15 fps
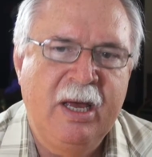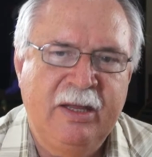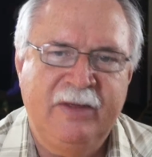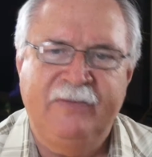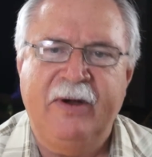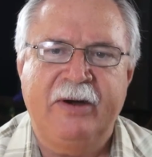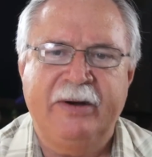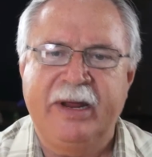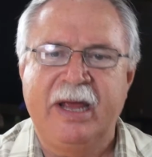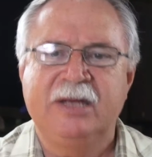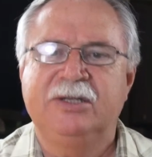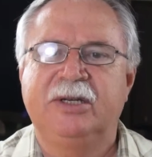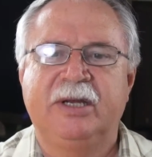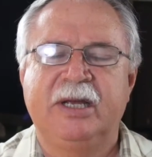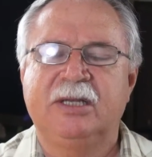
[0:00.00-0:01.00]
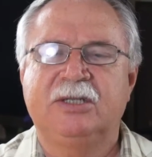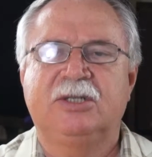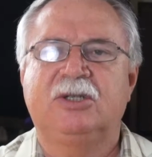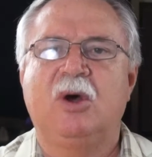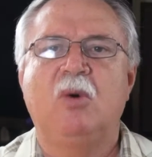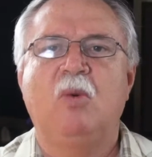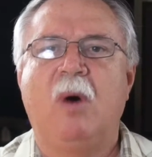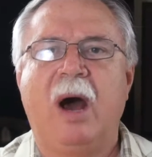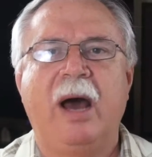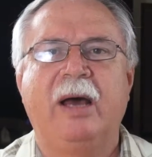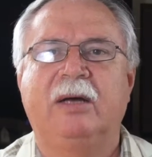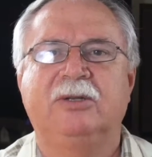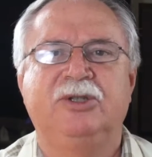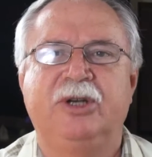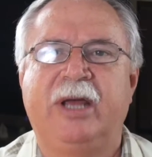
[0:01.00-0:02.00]
The variation gets so
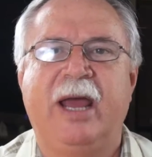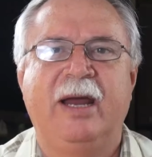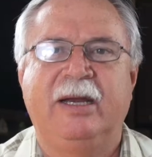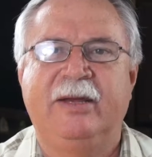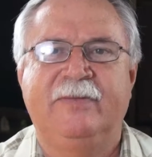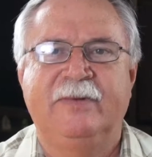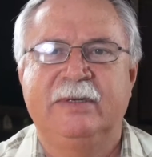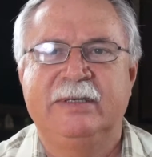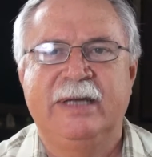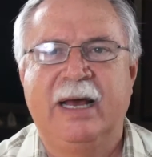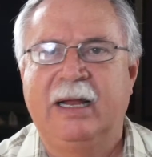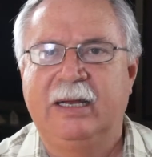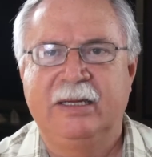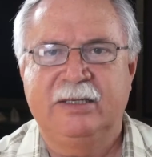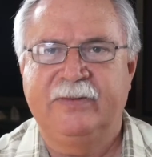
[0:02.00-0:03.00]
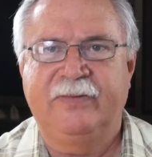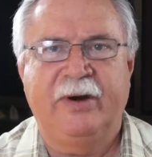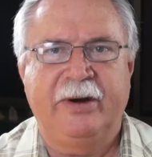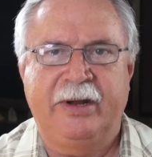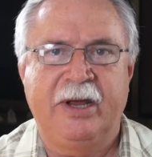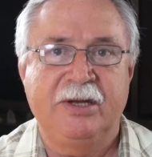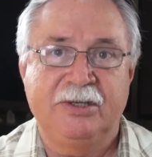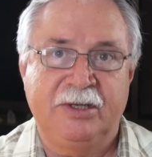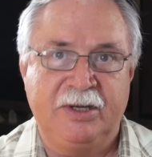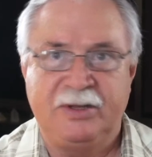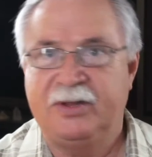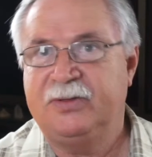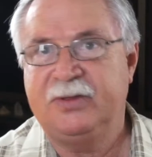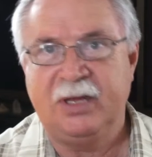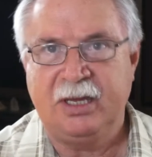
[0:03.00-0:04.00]
wild you can't even tell it's a variation of
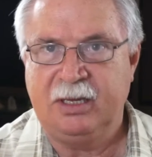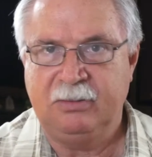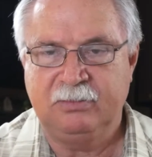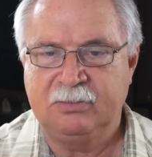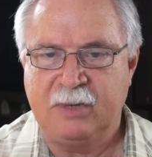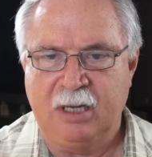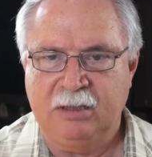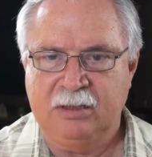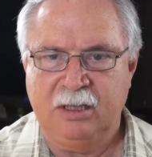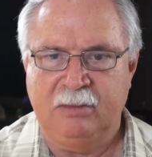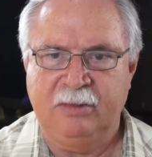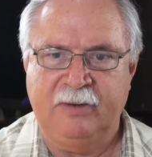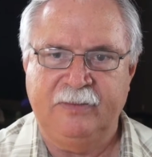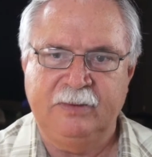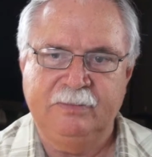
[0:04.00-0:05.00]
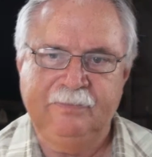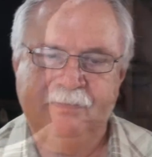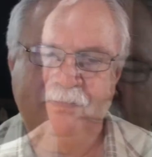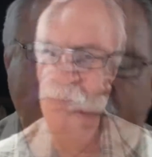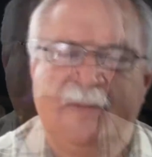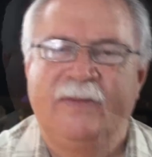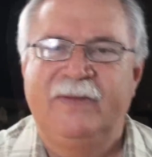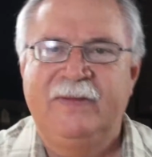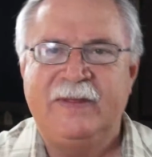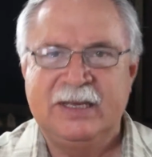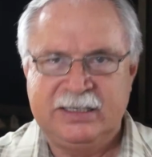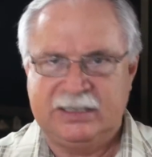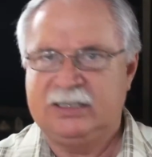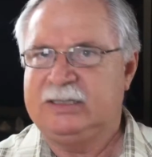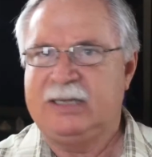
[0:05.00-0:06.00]
the theme on some of them.
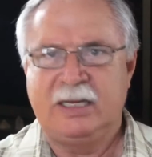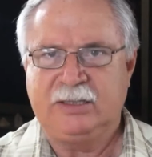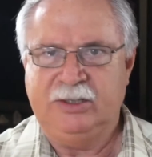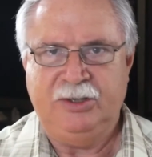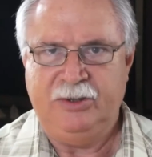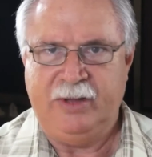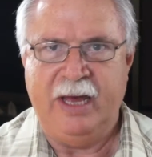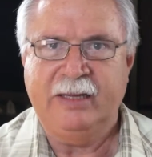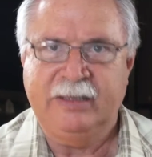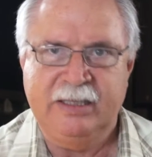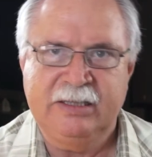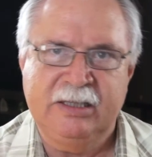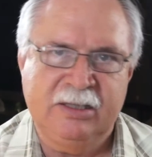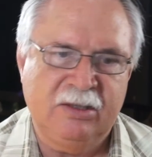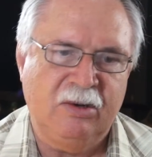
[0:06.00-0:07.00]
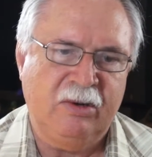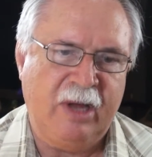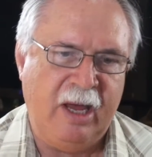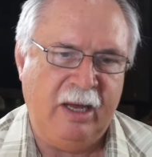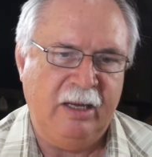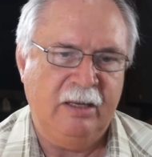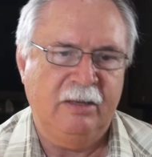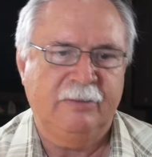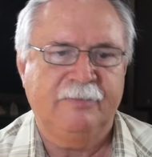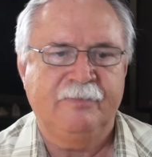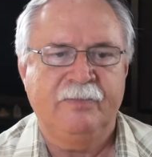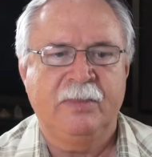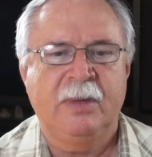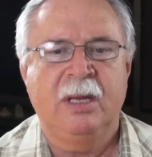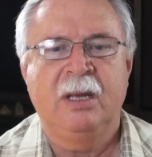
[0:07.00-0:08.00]
This doesn't do that. This is okay.
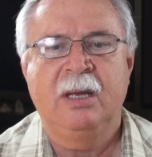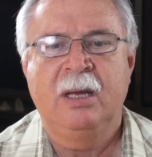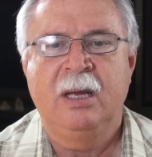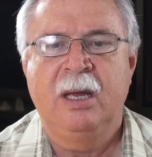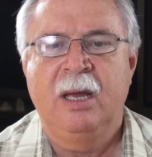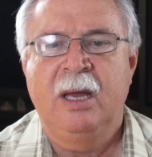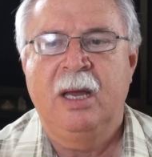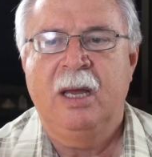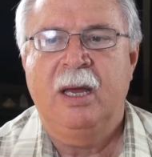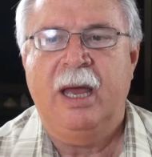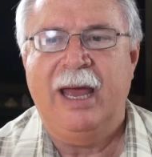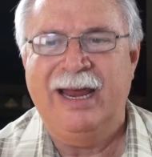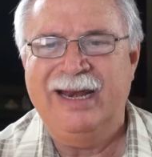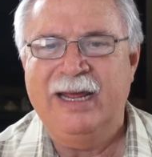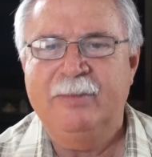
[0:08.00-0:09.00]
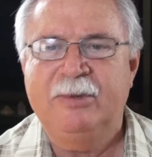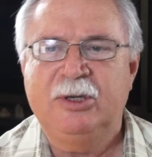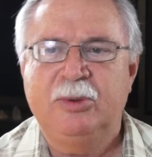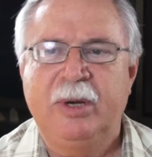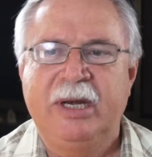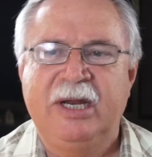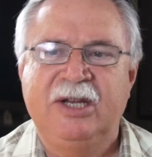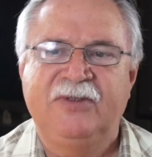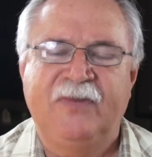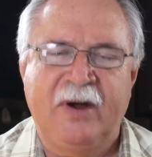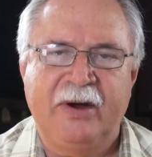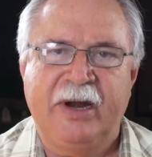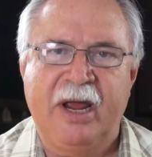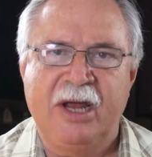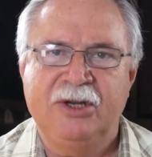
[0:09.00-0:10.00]
And in between each
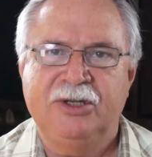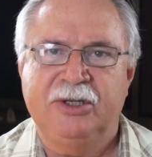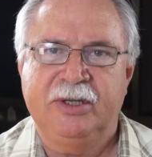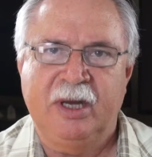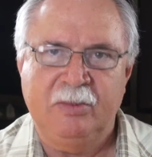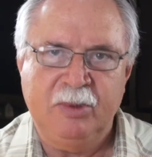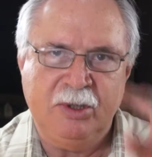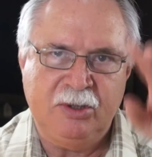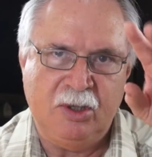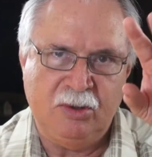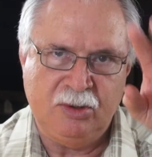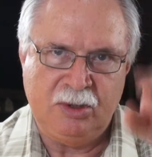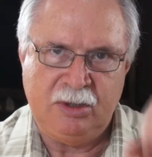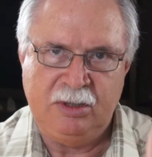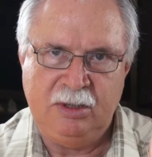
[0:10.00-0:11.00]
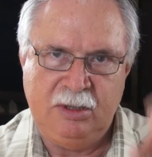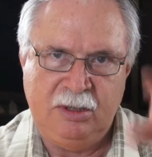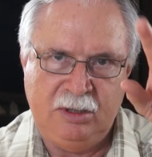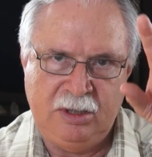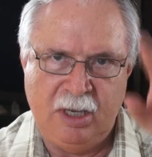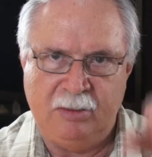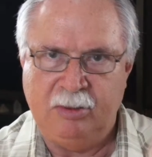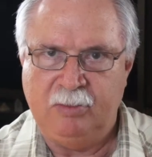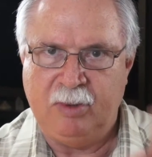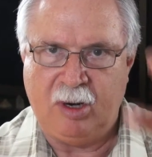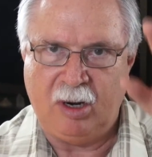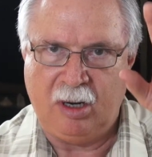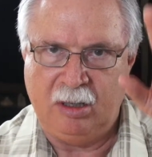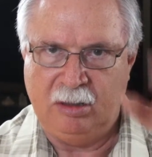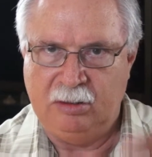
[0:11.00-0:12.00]
variation they'll put those double
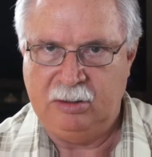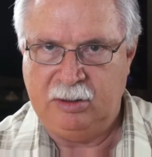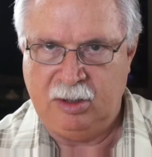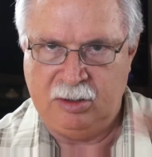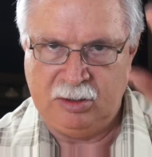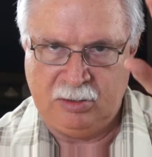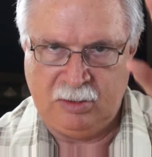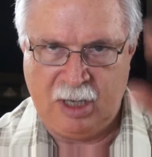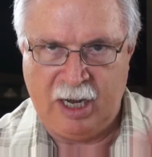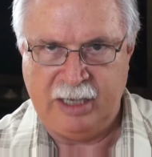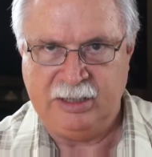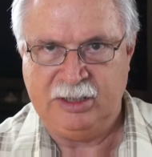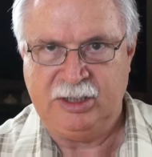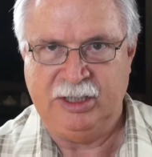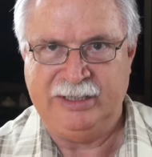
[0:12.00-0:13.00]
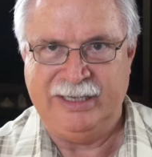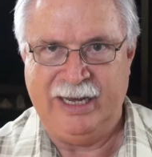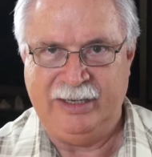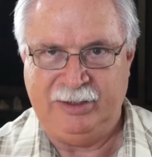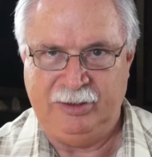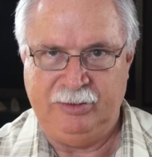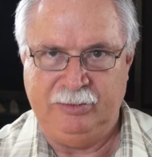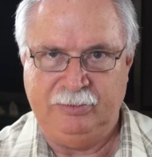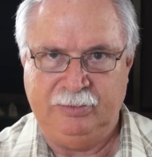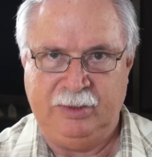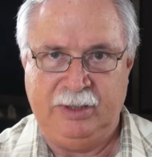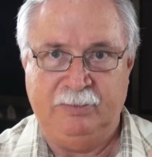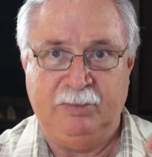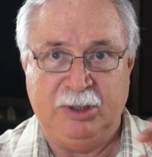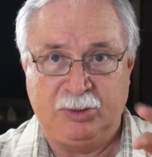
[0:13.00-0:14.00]
bar, those lines to tell you
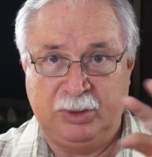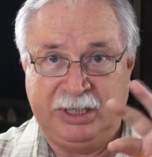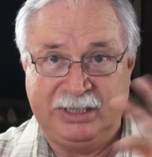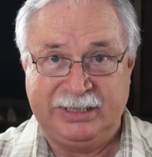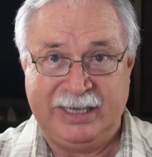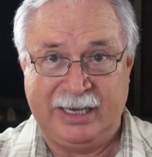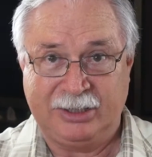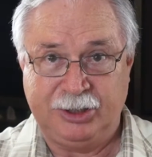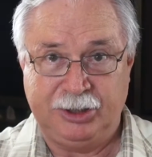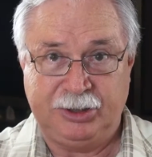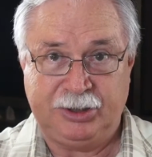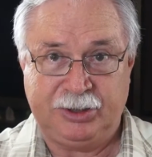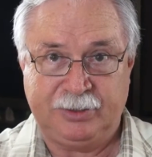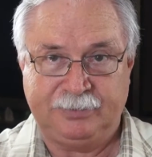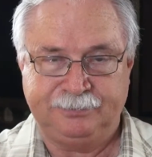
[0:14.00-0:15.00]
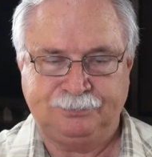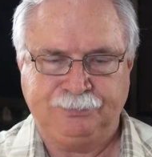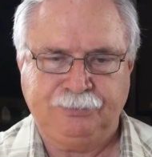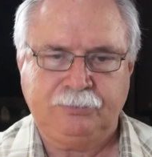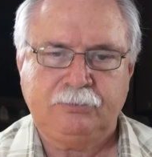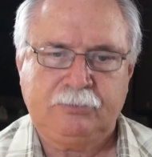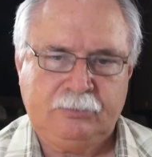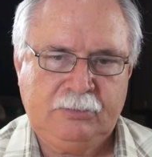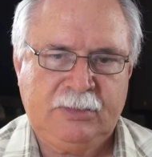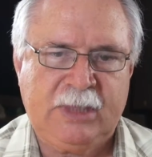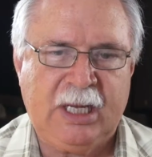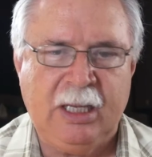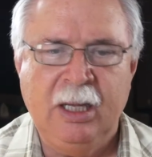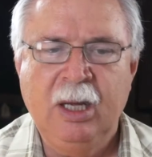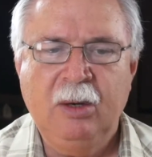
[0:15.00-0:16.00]
between sections.
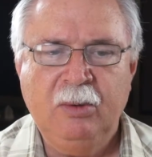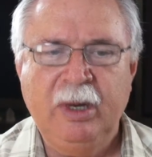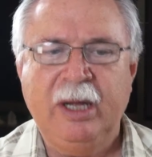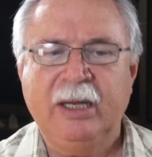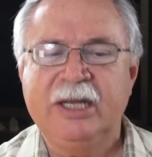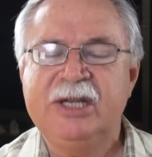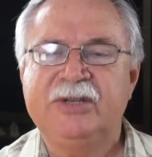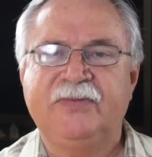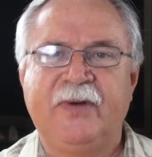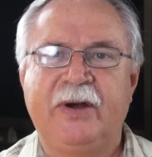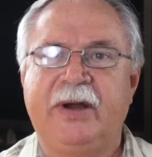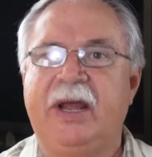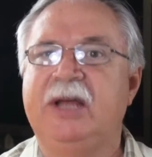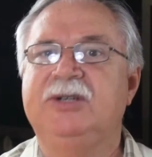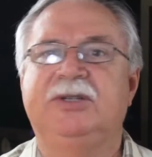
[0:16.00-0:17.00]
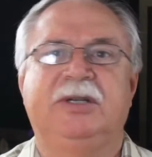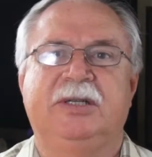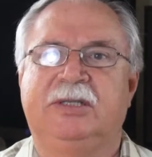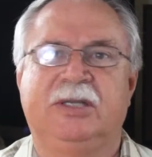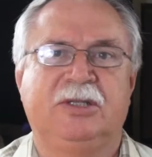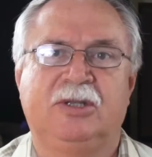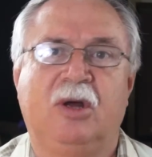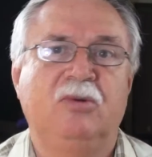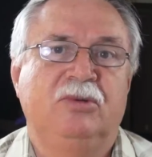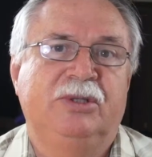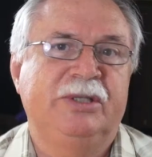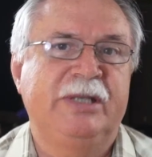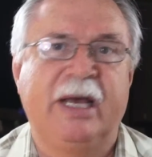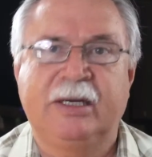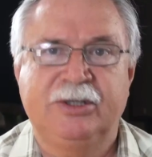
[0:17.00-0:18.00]
Well, each variation is its own
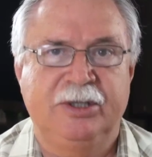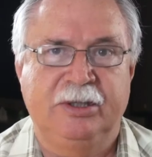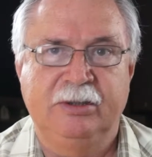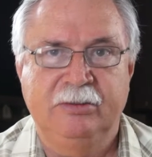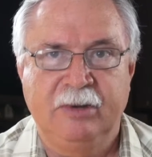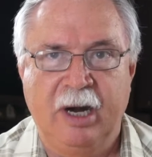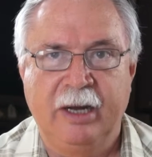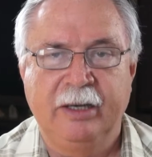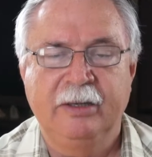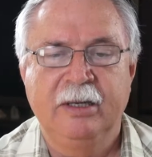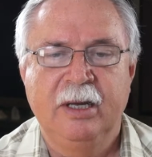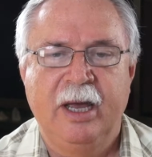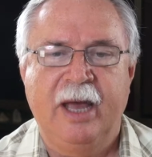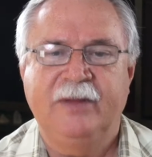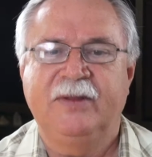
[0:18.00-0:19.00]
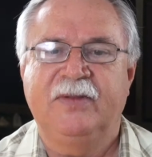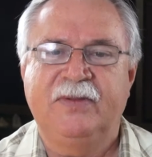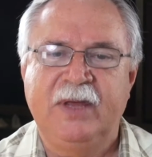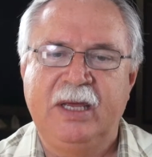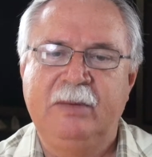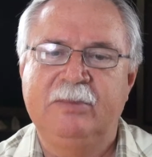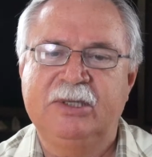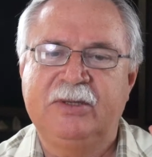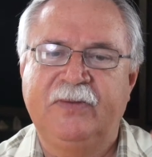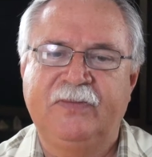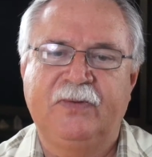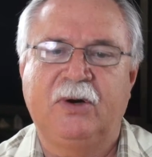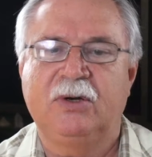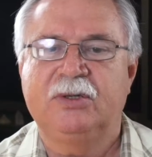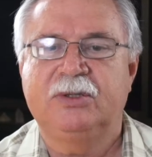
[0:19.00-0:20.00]
section, right? And the theme is the
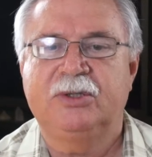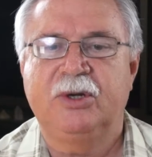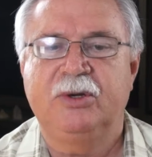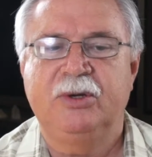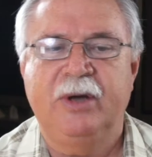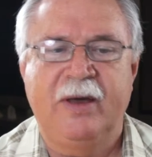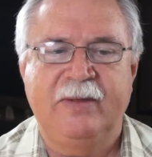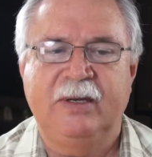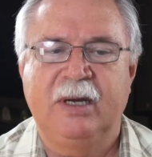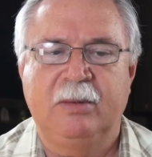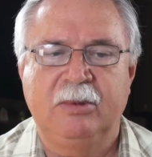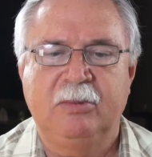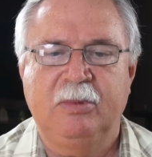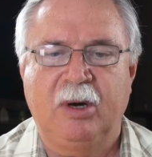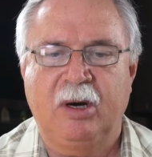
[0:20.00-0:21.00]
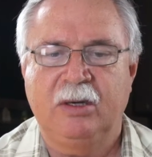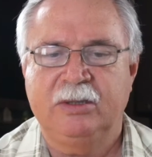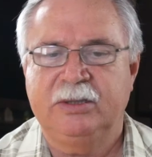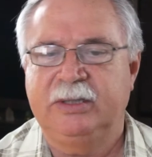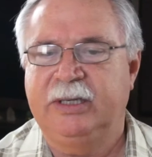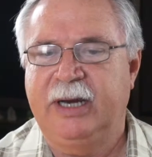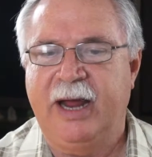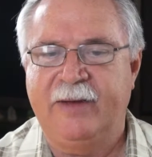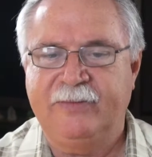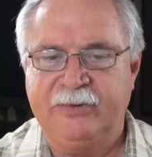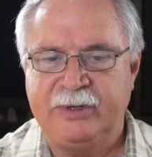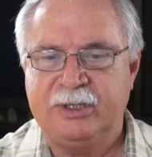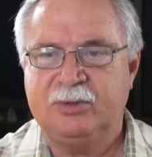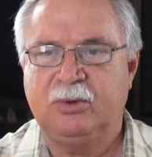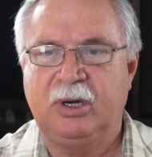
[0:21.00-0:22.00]
first, so you have the double bars, and then
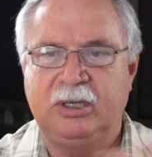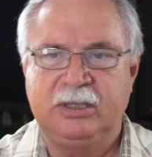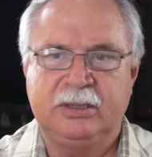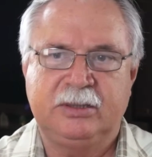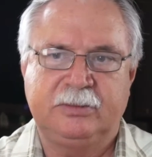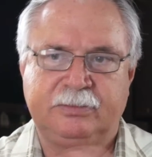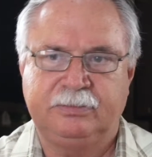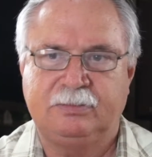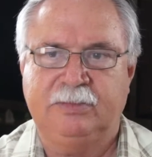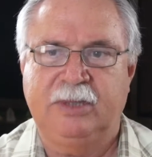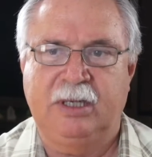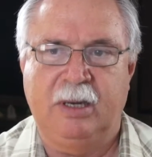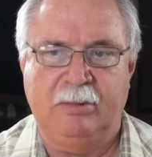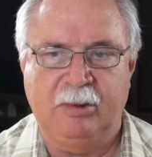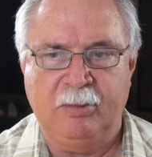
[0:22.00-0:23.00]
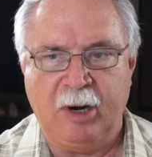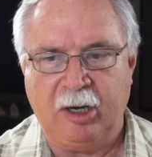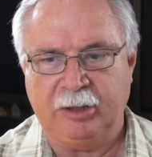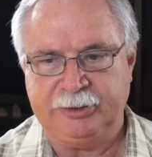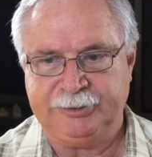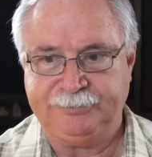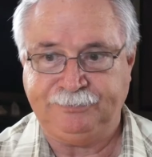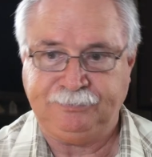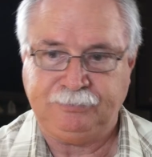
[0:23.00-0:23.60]
after each one is the double bars